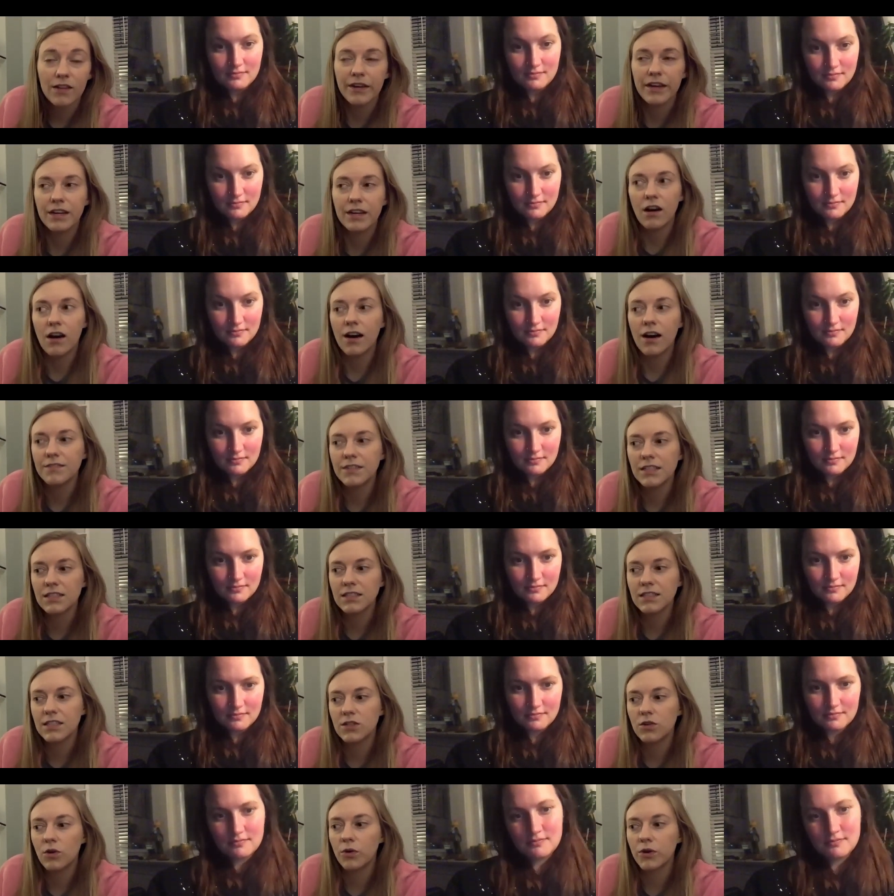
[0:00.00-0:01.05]
Speaker 1: Like
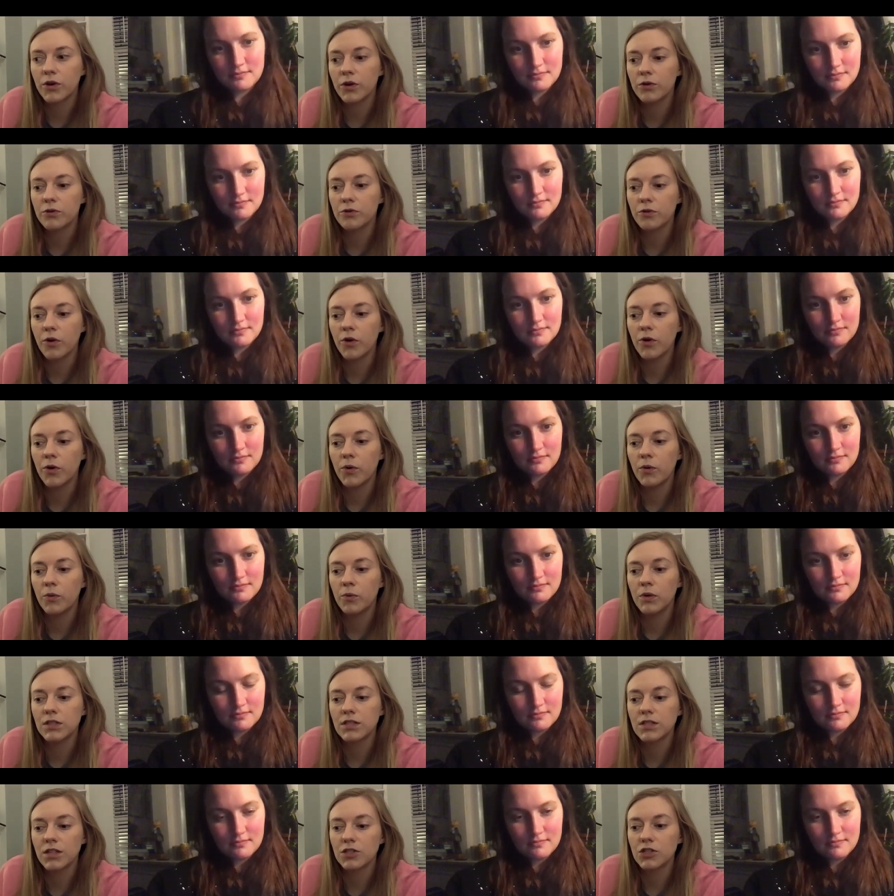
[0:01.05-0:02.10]
obviously don't go through
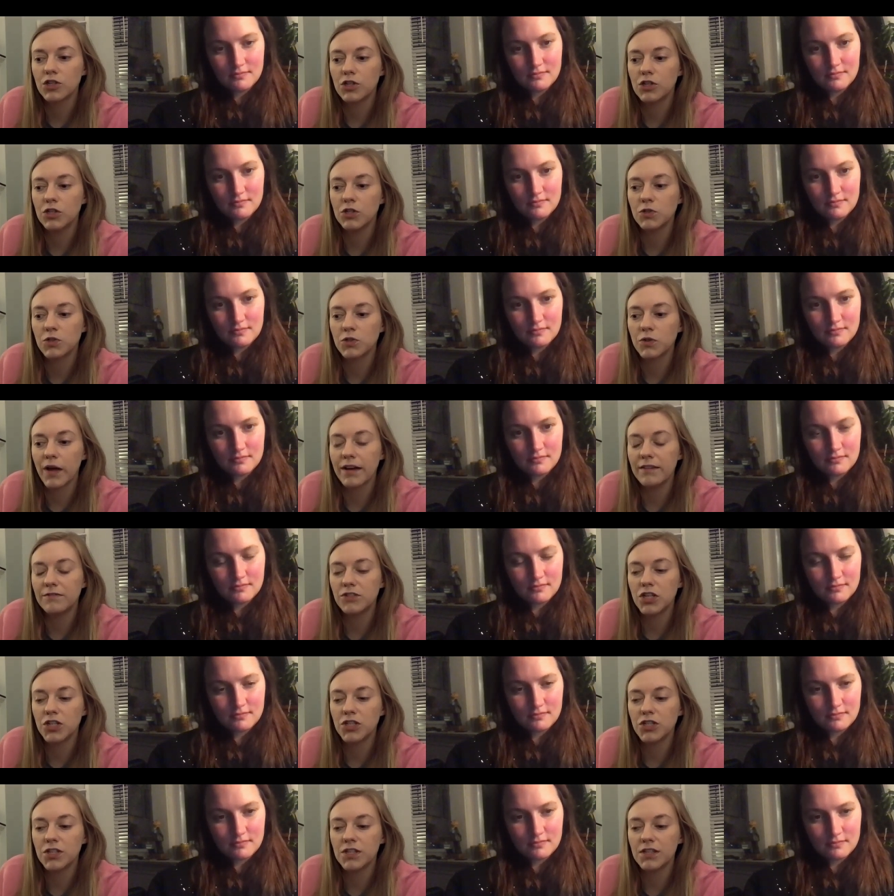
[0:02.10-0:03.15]
was such a huge life
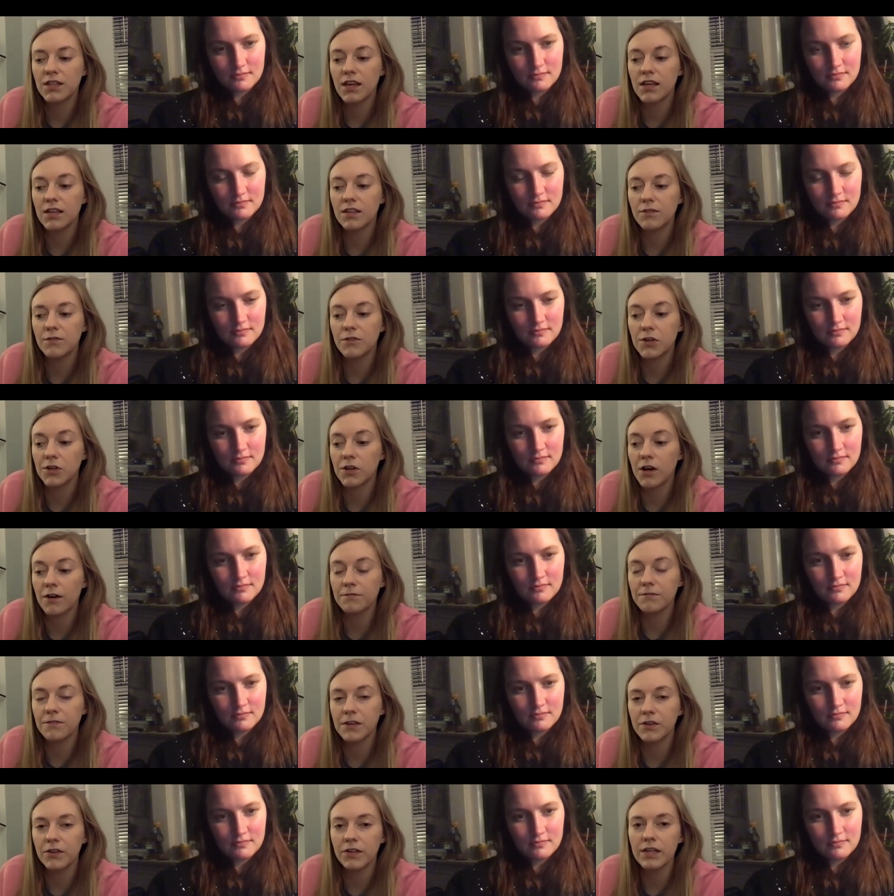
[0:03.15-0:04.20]
changing thing if you're not
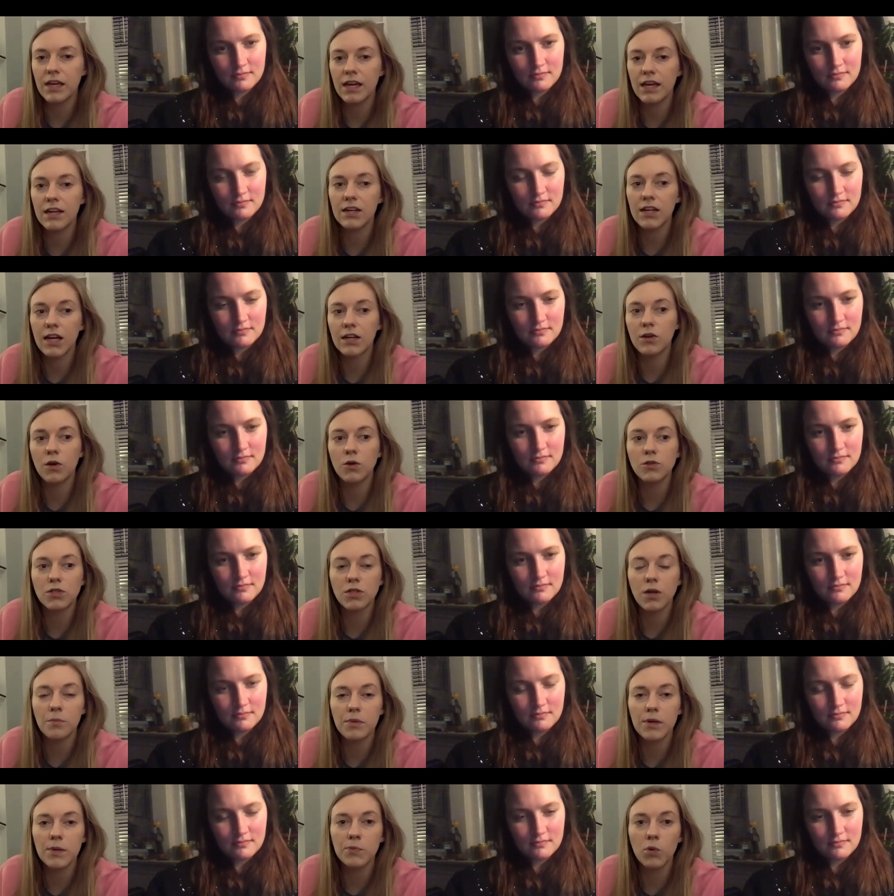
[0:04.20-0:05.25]
feeling it. And I know
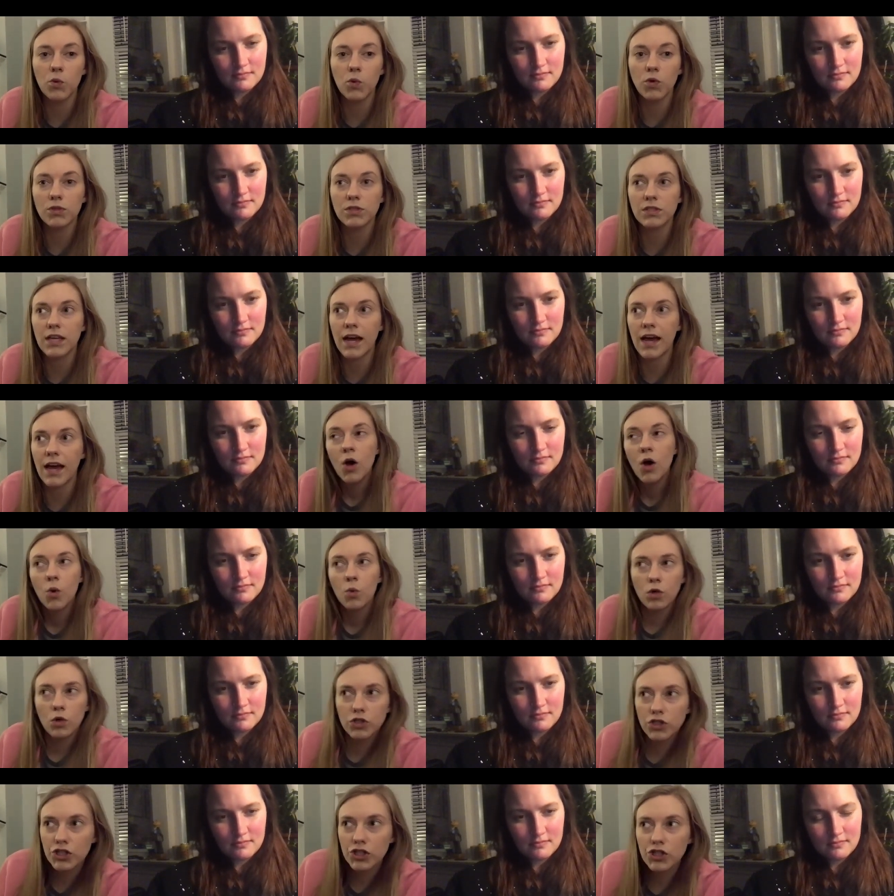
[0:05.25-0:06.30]
some people will say,
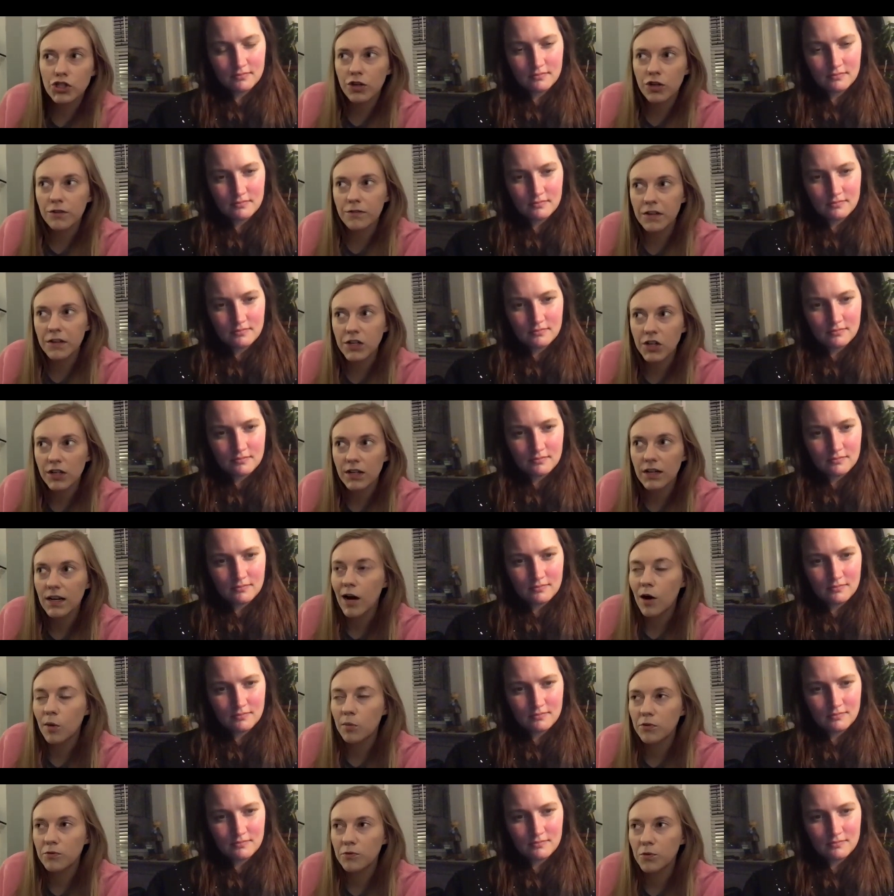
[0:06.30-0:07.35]
well, she should have figured it
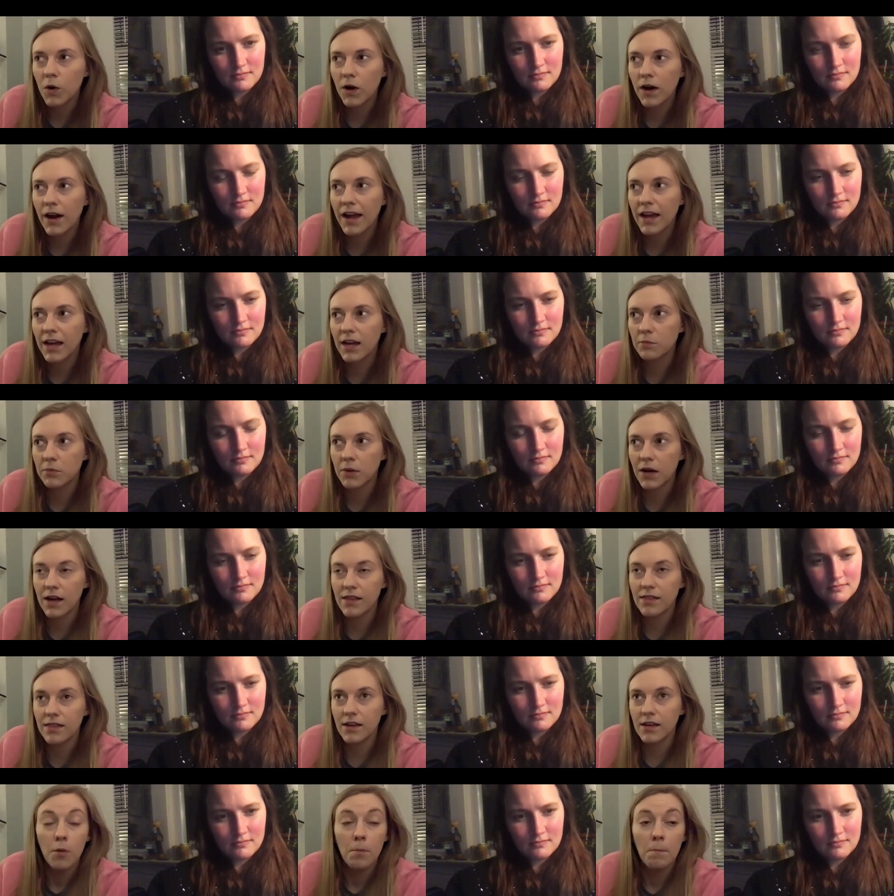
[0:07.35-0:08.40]
out beforehand. But I
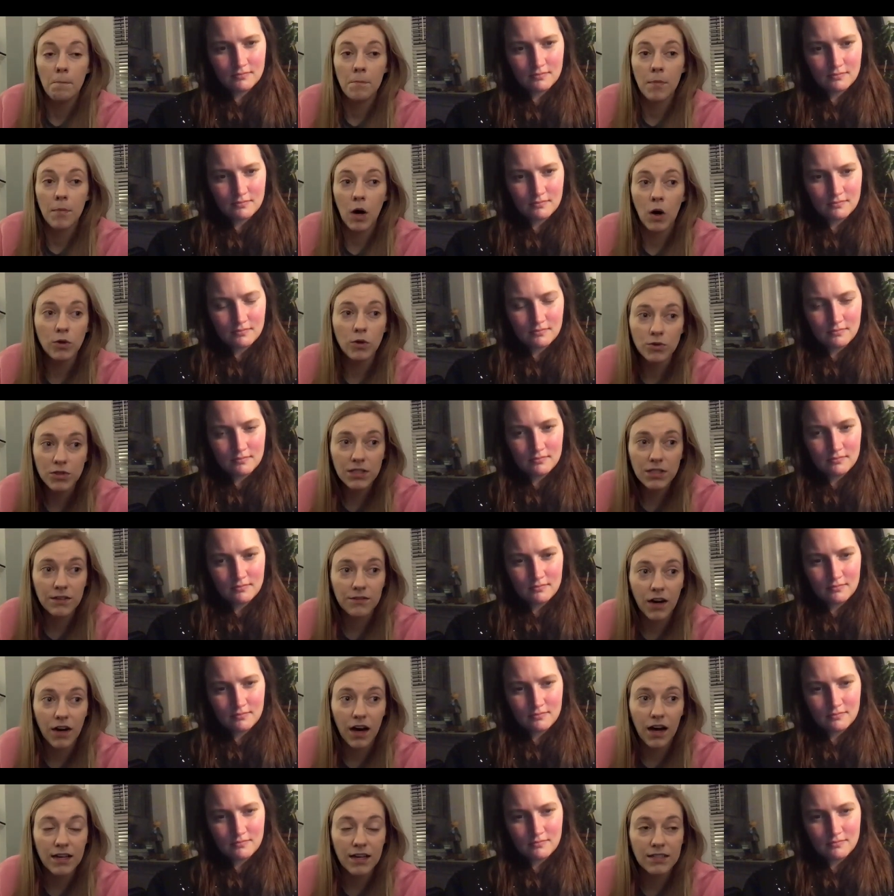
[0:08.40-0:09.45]
think most of
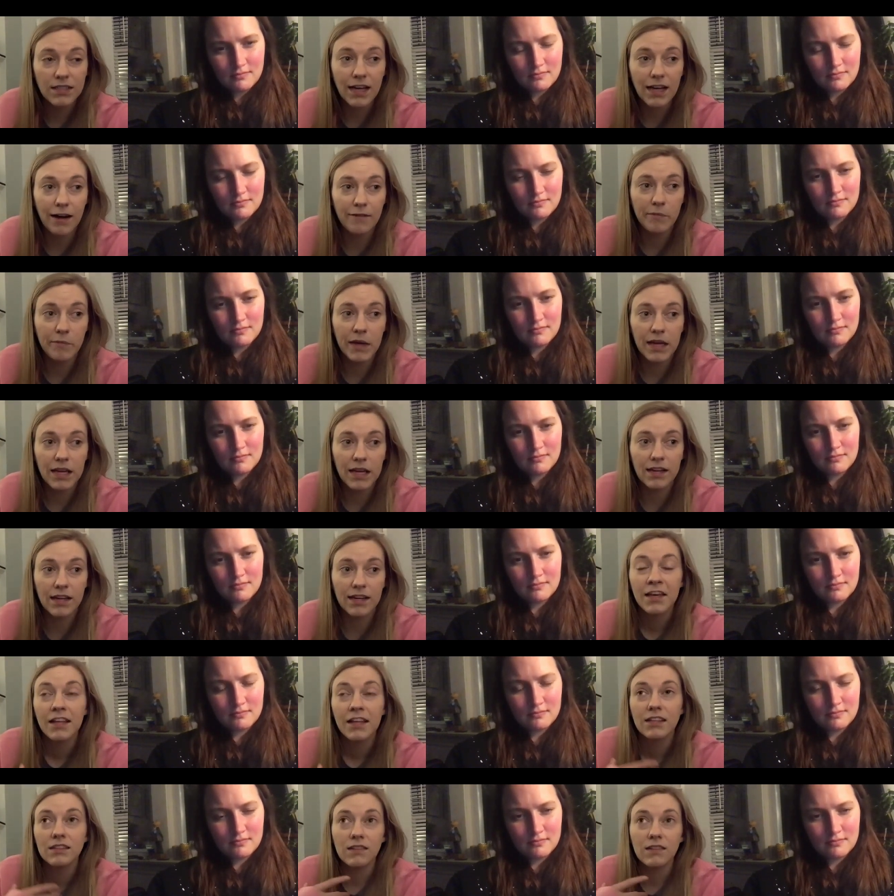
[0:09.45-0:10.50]
us have been
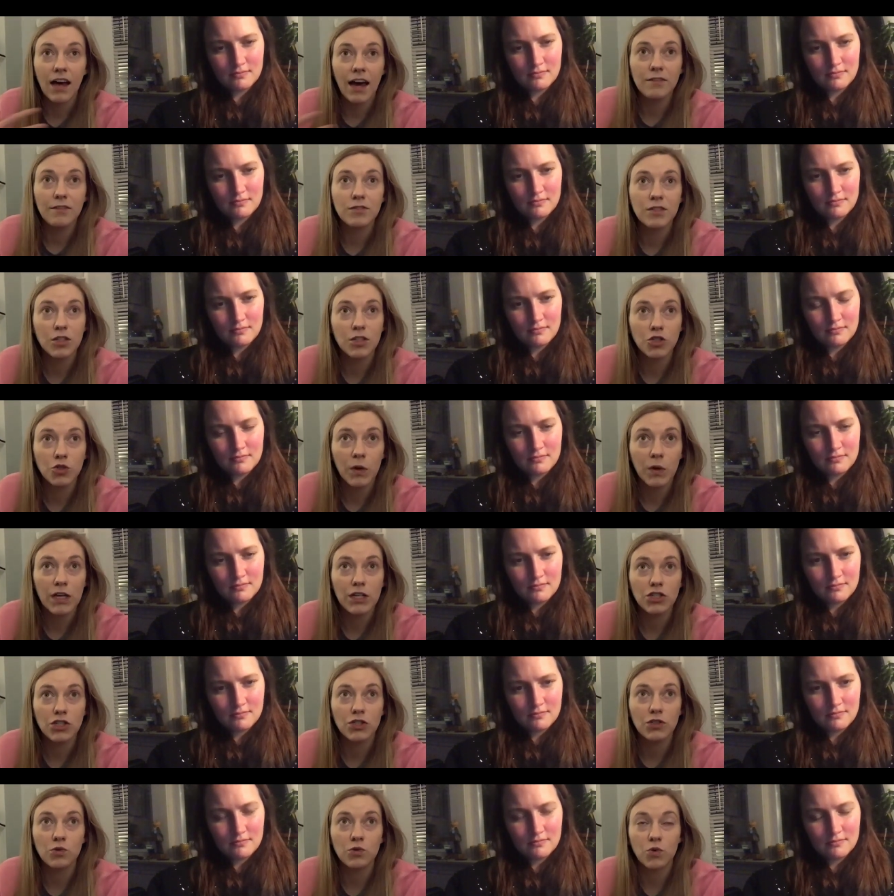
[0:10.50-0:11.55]
in life
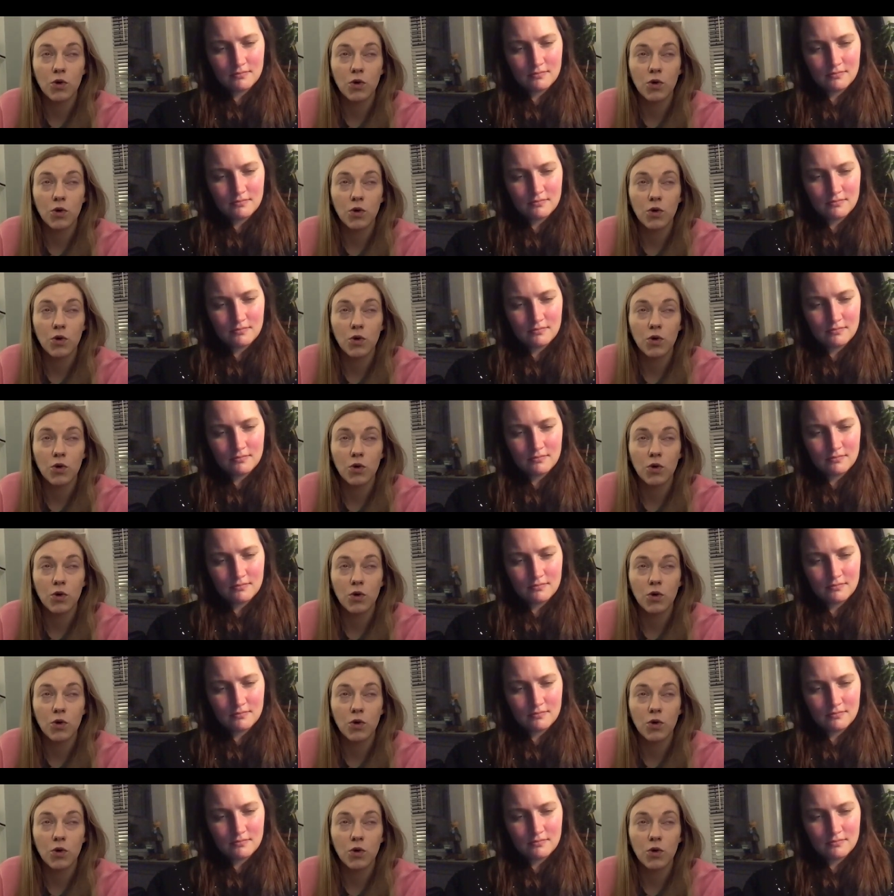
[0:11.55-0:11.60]
situations or